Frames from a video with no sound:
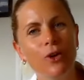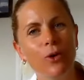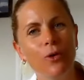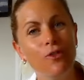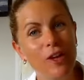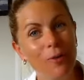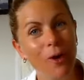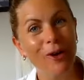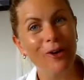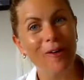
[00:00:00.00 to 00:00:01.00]
your
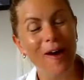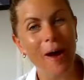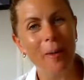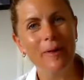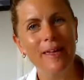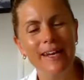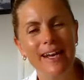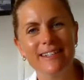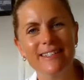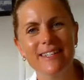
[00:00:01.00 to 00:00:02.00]
vWorker app in
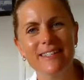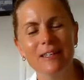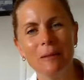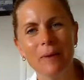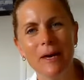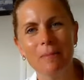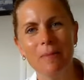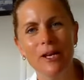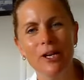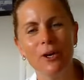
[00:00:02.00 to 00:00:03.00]
accessing the main
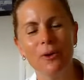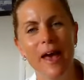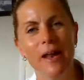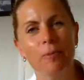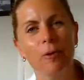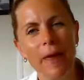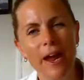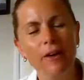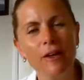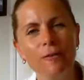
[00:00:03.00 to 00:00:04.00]
menu and
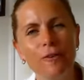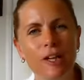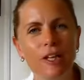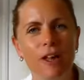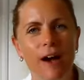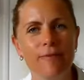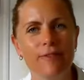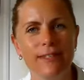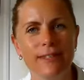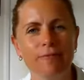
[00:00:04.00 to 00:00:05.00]
preparing for a client
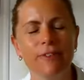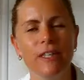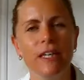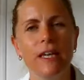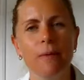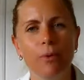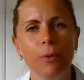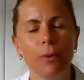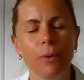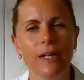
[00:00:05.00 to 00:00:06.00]
visit, really
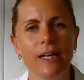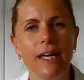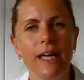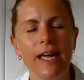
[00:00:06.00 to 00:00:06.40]
important,